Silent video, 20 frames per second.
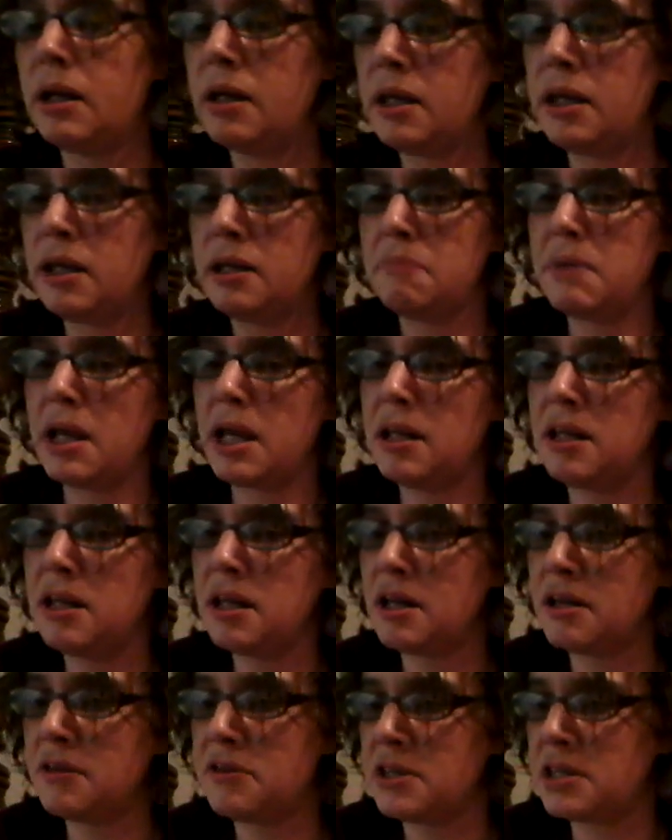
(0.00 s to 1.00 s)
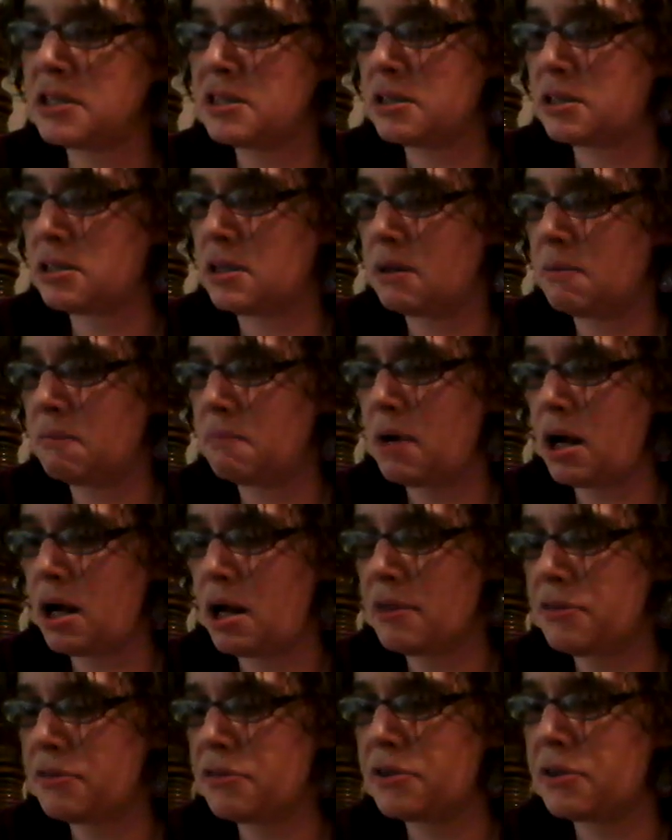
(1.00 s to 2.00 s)
In Mania this
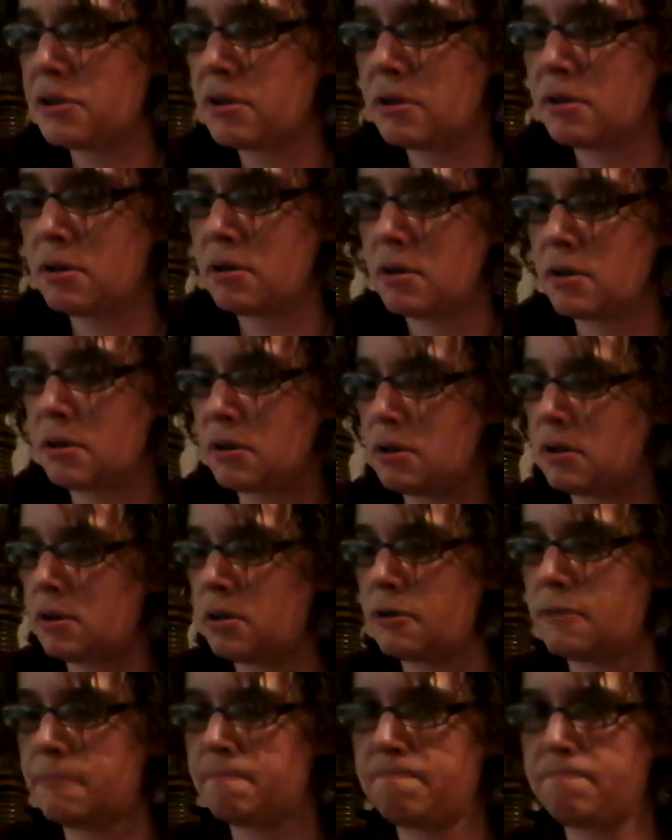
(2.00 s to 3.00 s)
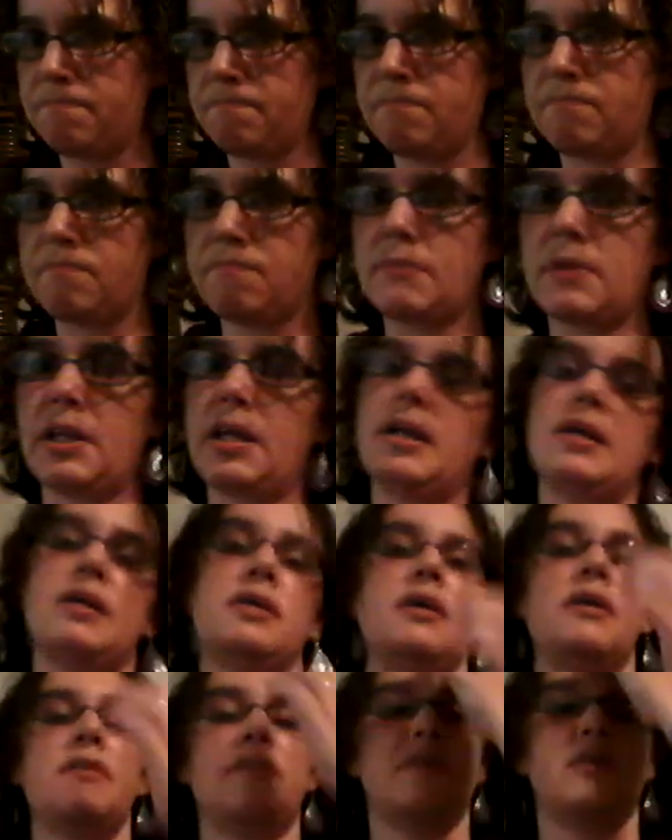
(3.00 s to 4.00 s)
month,
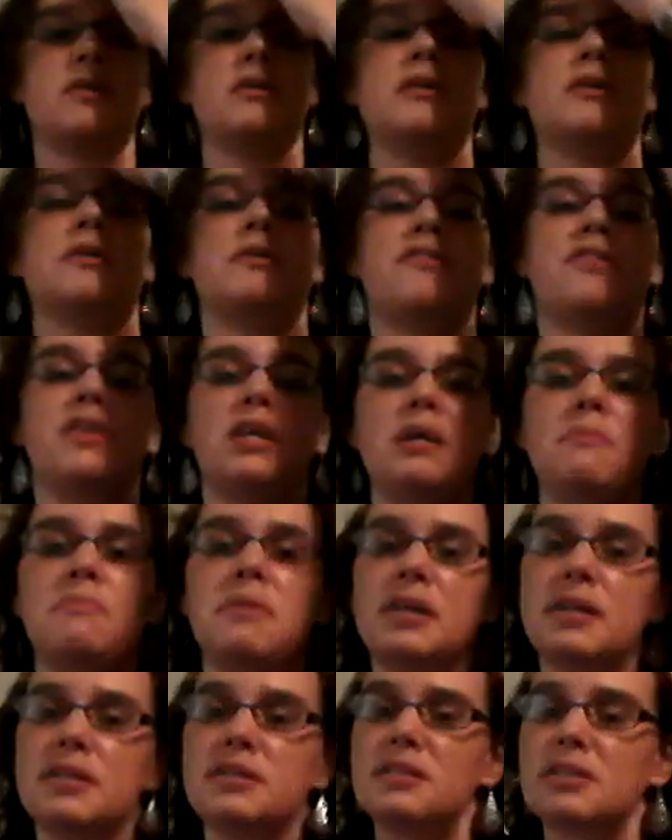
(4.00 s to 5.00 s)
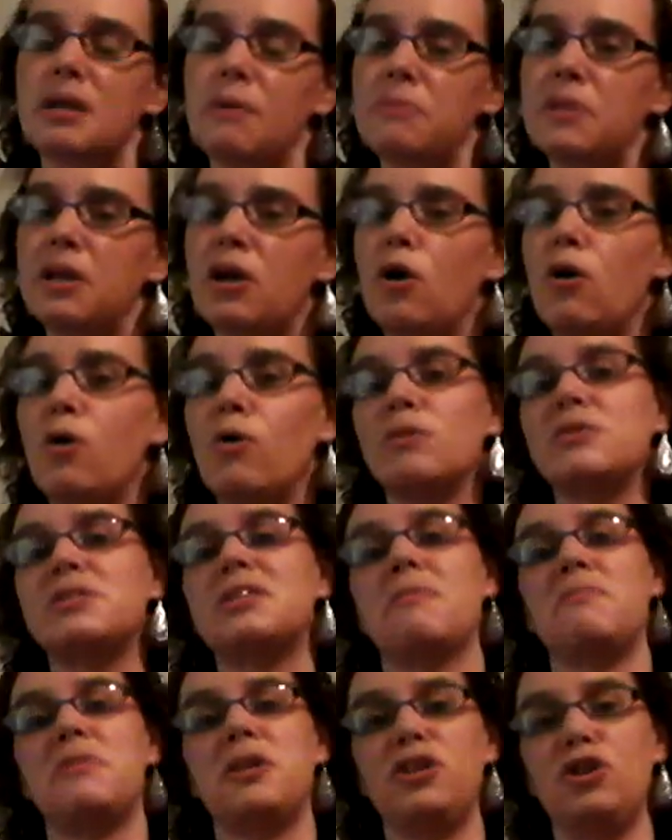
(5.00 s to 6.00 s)
the theme is something old,
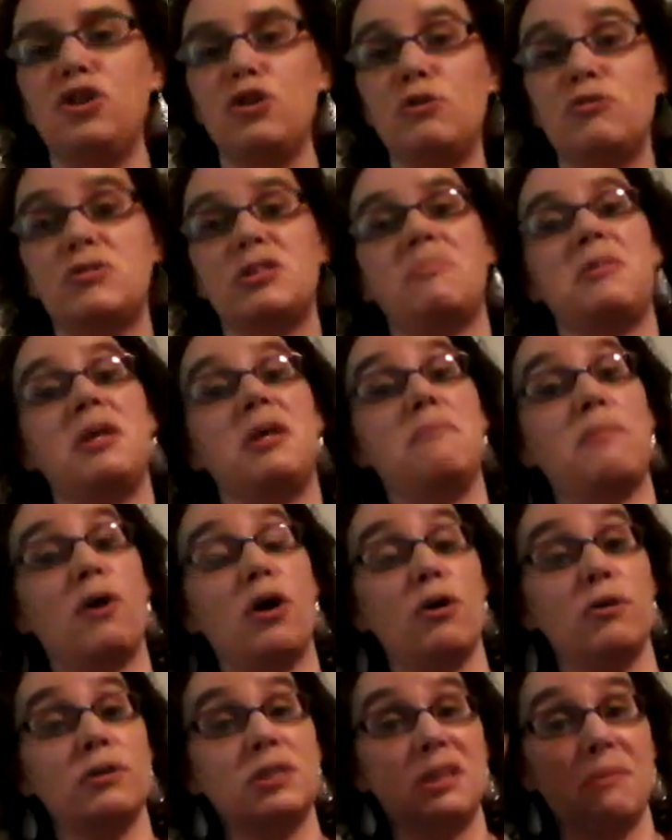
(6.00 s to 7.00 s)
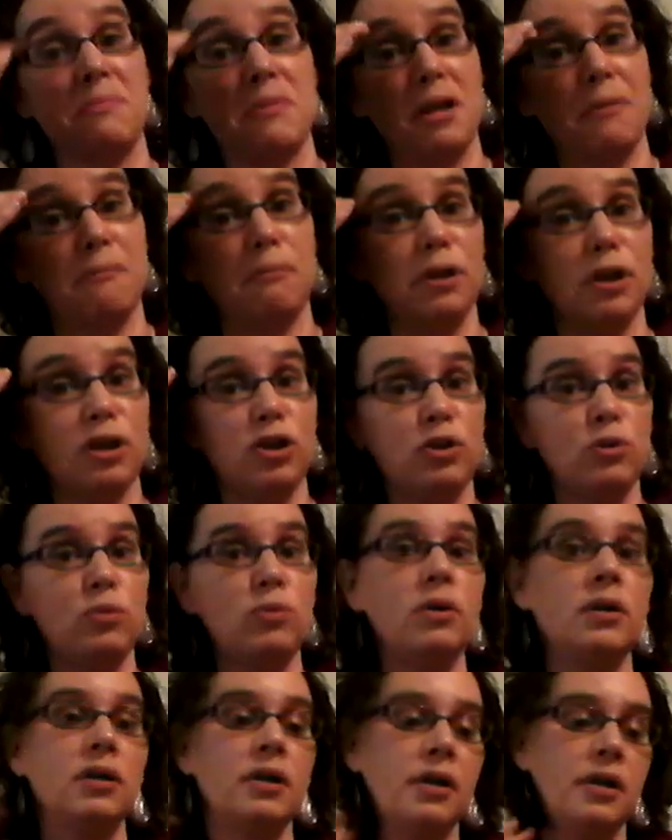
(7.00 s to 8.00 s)
something new, something borrowed, something
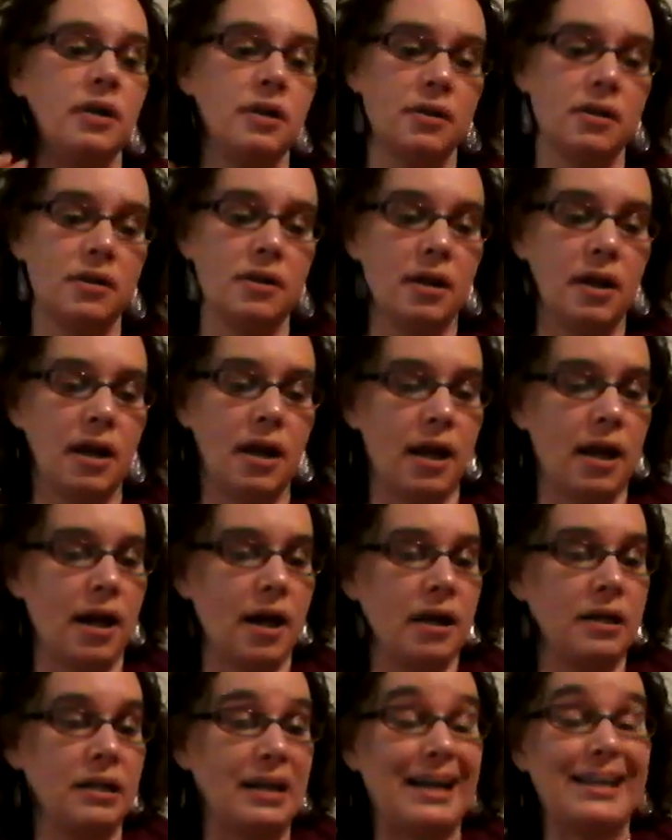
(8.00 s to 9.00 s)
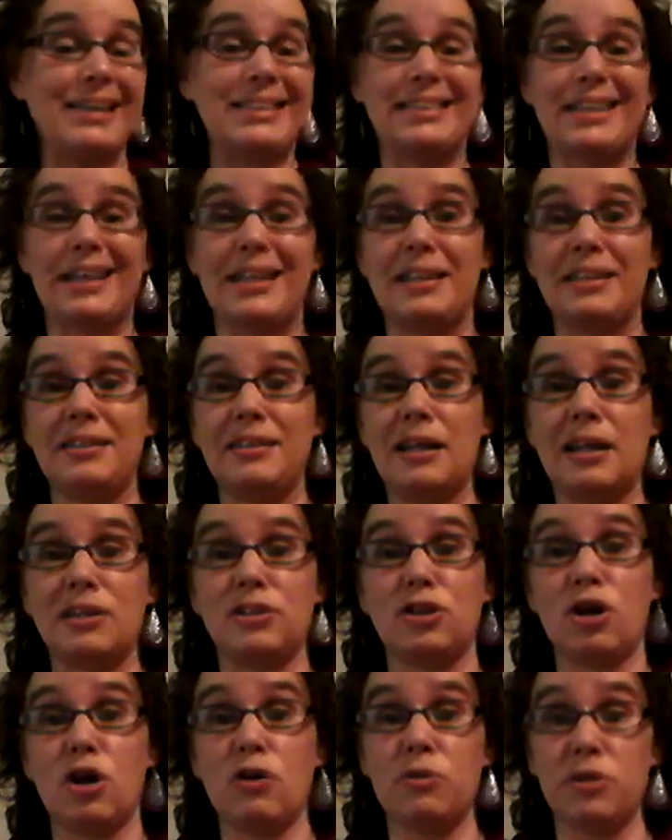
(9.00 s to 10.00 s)
blue. And I decided not
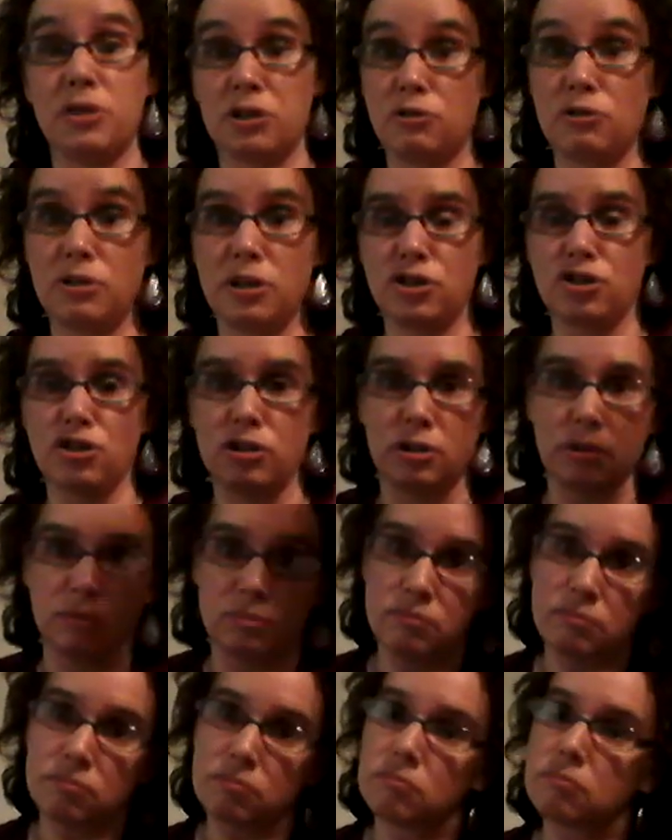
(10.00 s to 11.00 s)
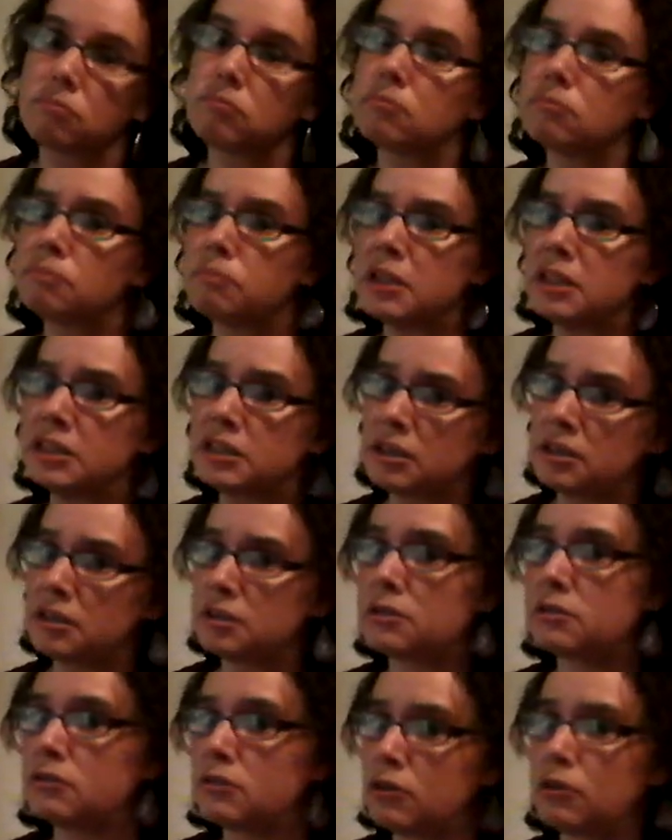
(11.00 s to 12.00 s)
to go with the traditional
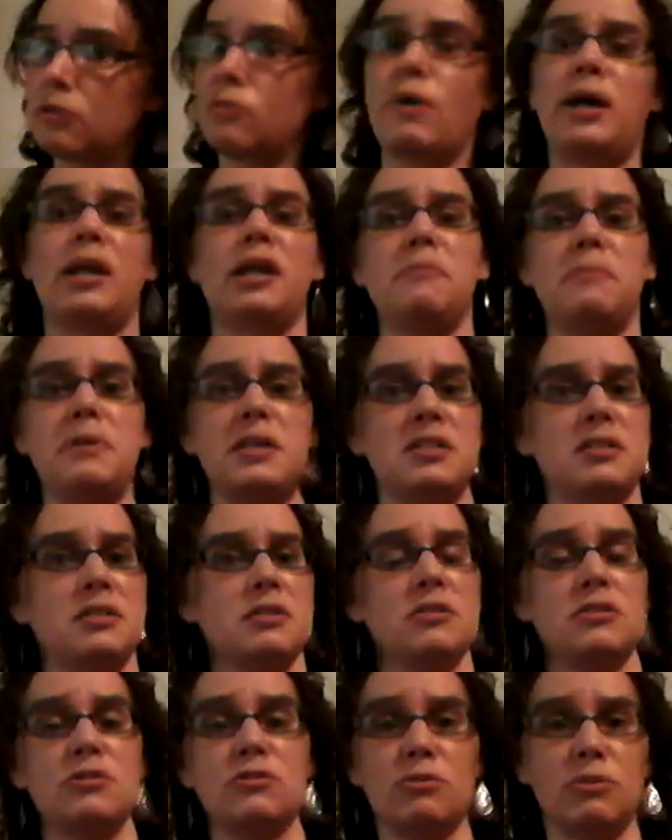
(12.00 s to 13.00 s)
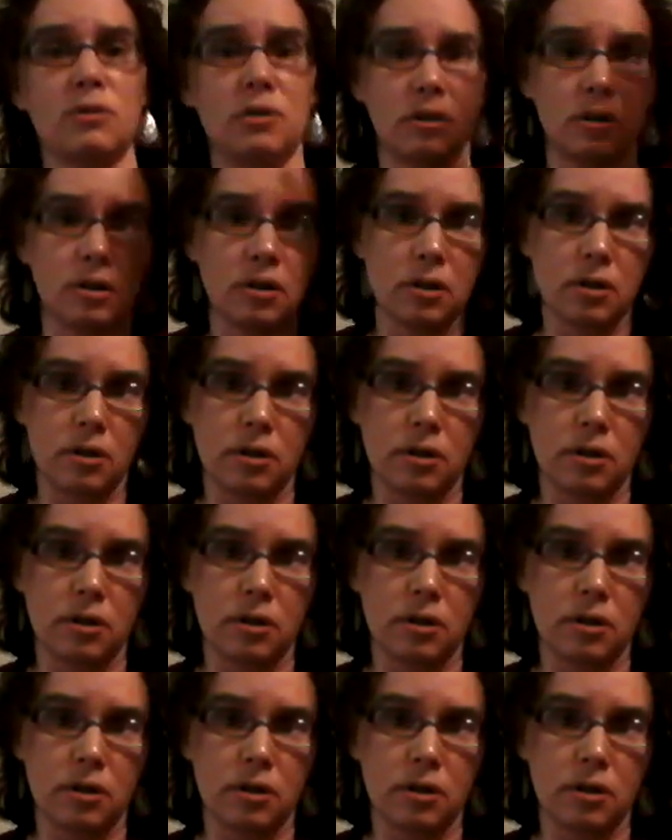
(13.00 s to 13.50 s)
pieces or wedding pieces or,